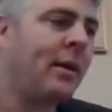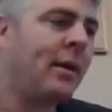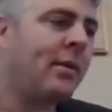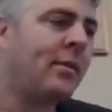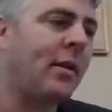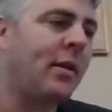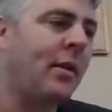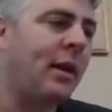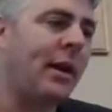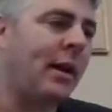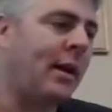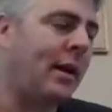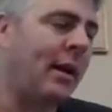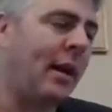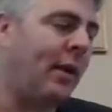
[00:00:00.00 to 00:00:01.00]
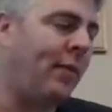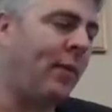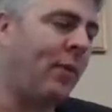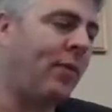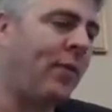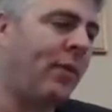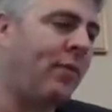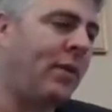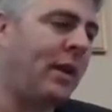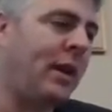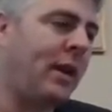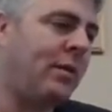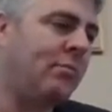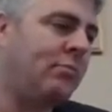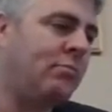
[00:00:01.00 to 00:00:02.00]
So if it was
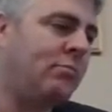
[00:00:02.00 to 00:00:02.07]
$50